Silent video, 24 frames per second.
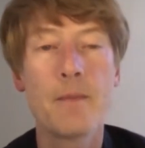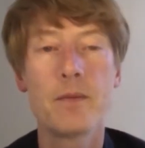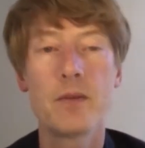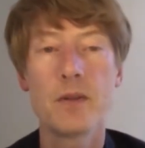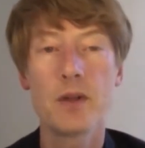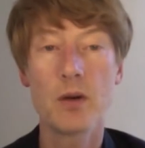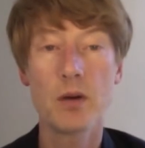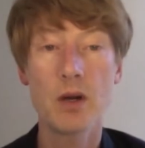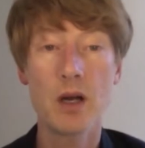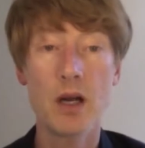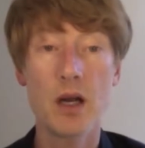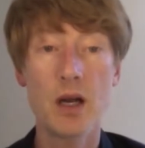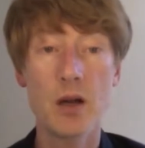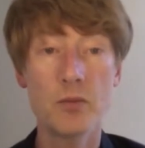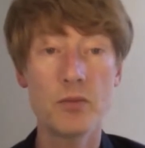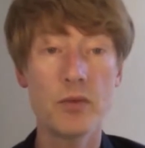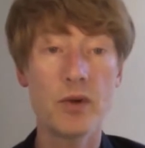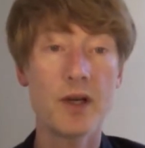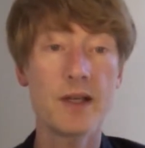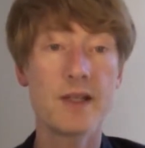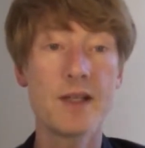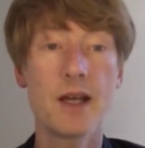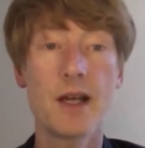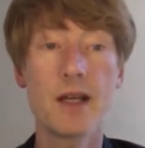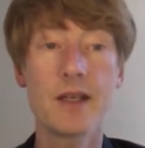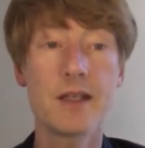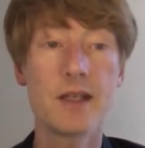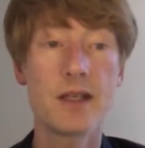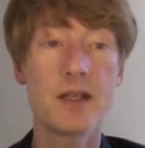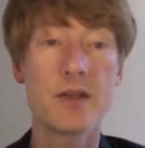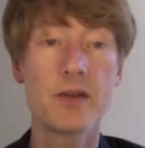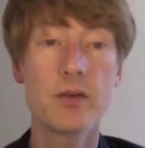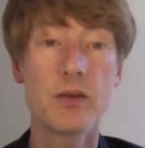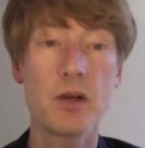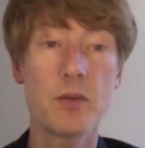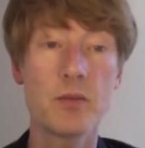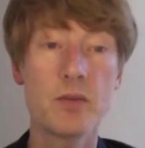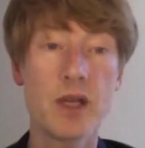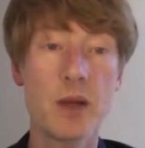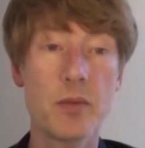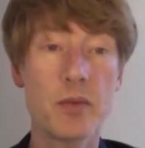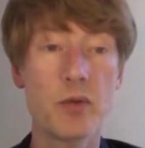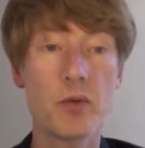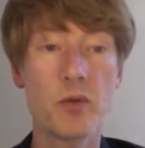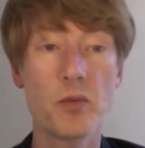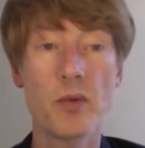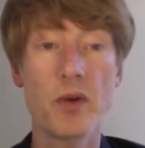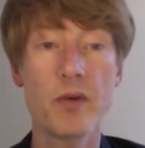Now I'm right-handed, so I'm
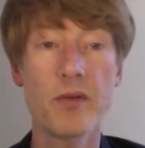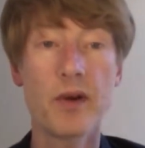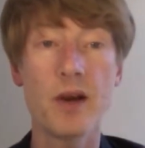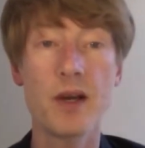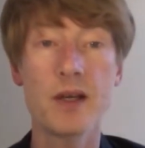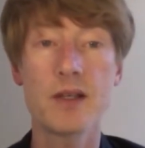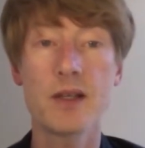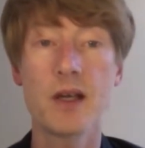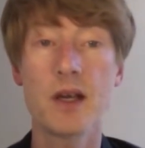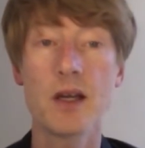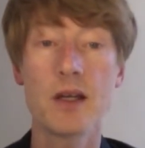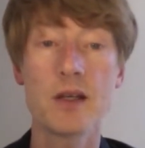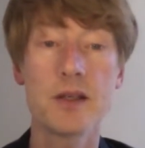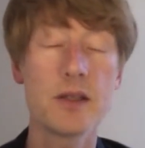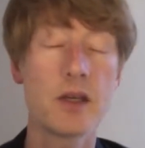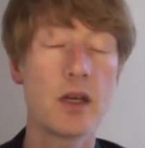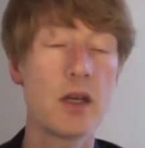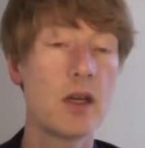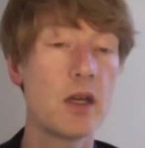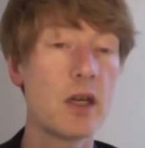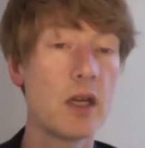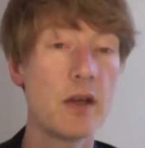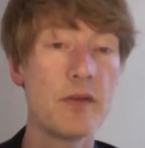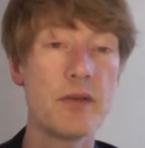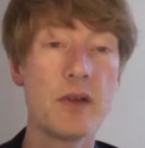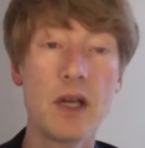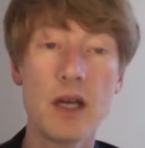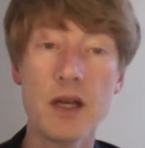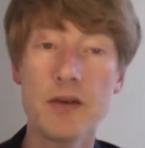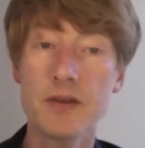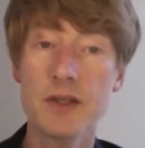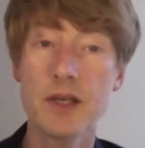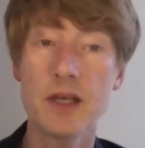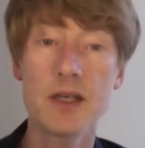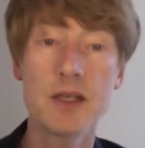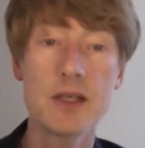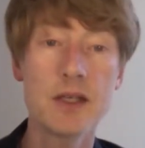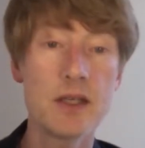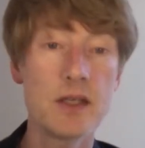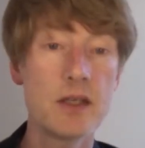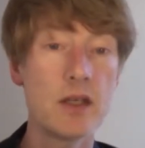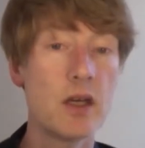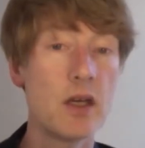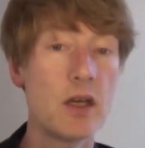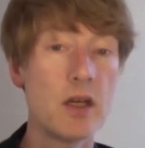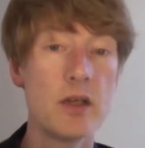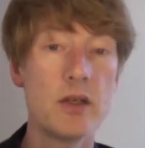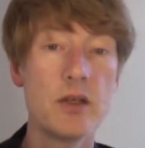tapping with my right hand. If you're left-handed,
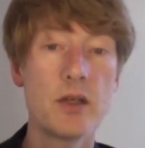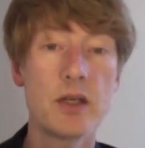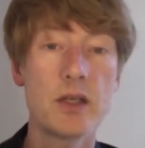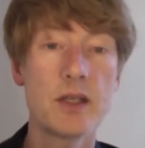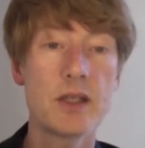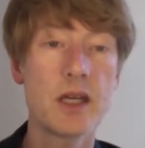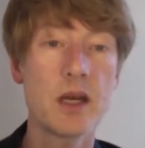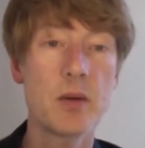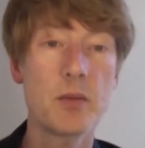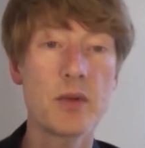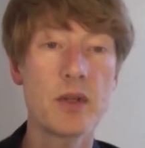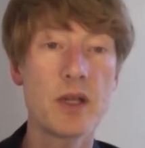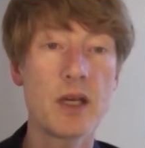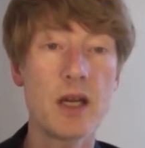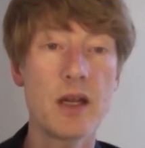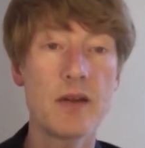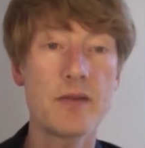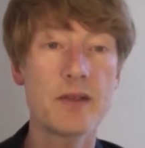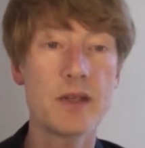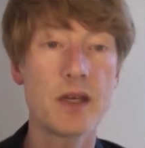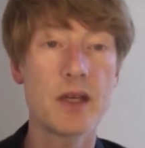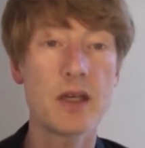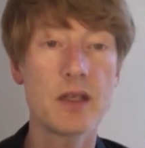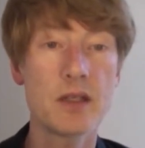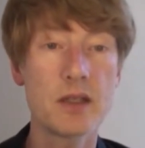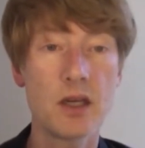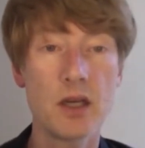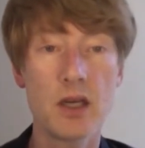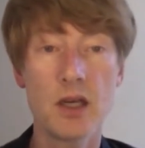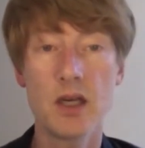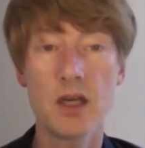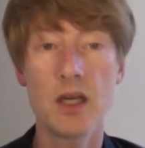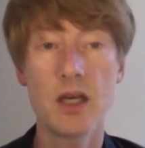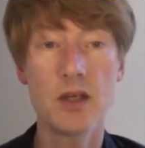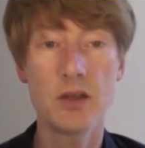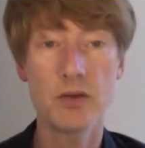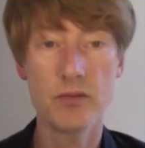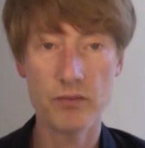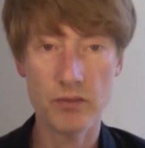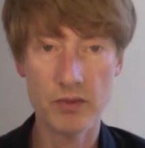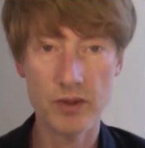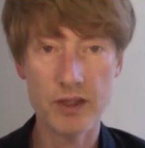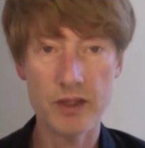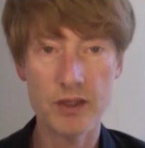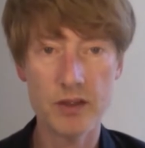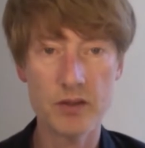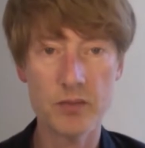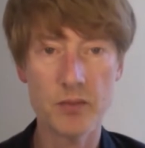you can tap with your left hand. It
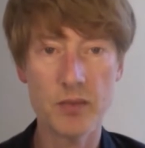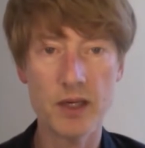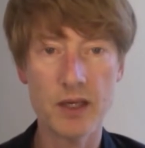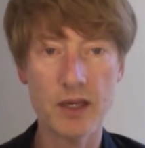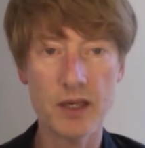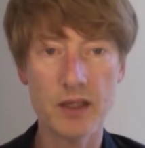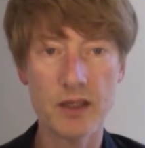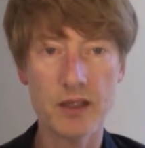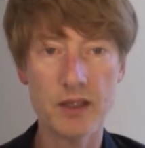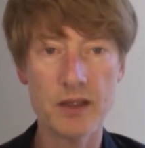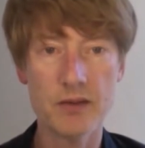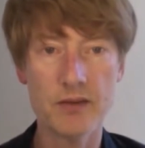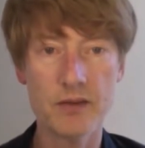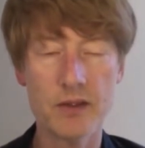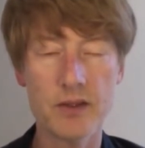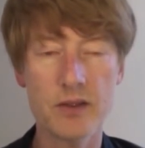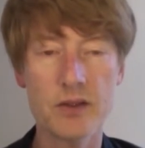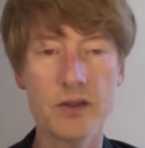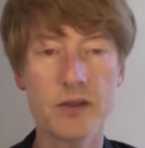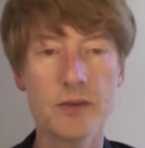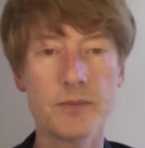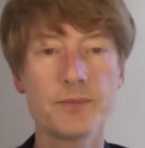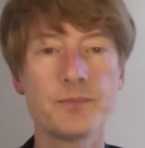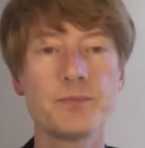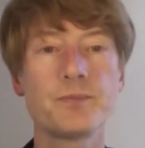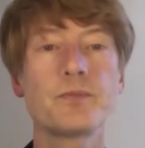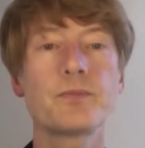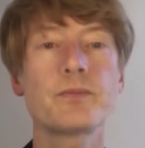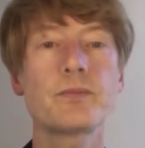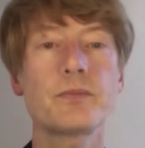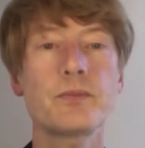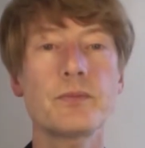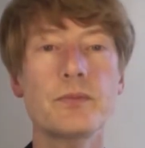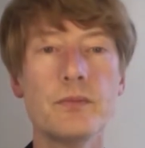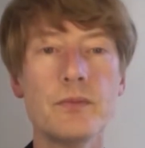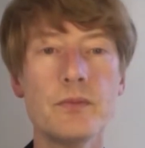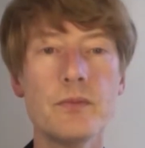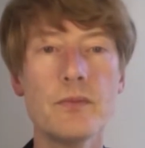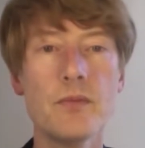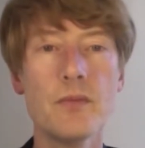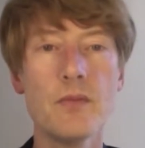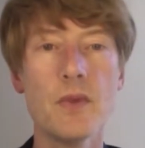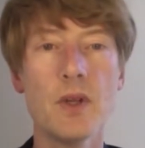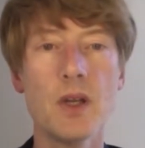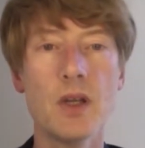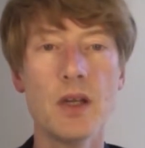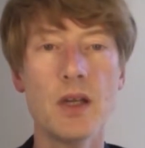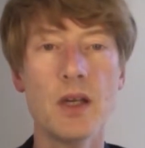really doesn't make any difference.
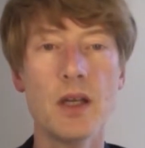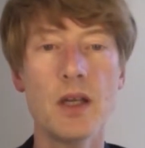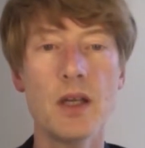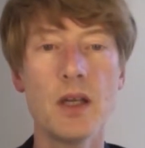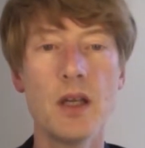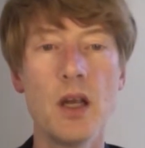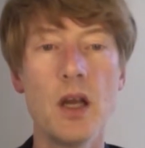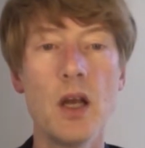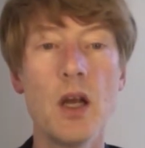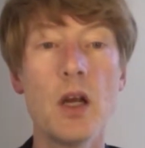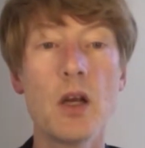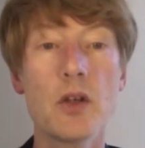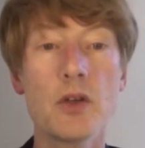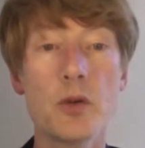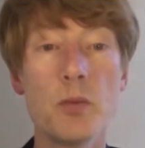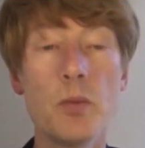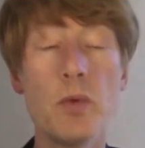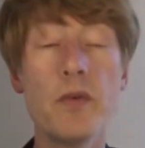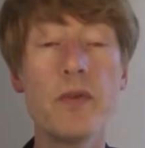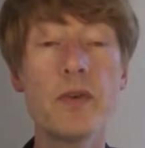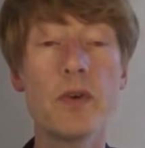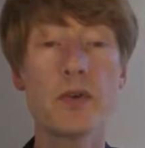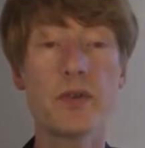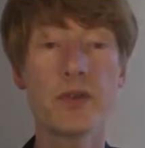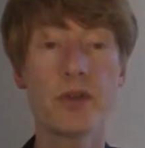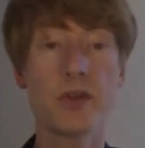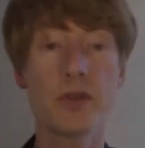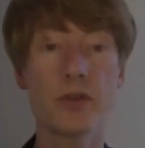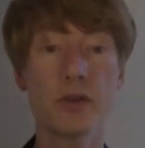Okay, so moving on to the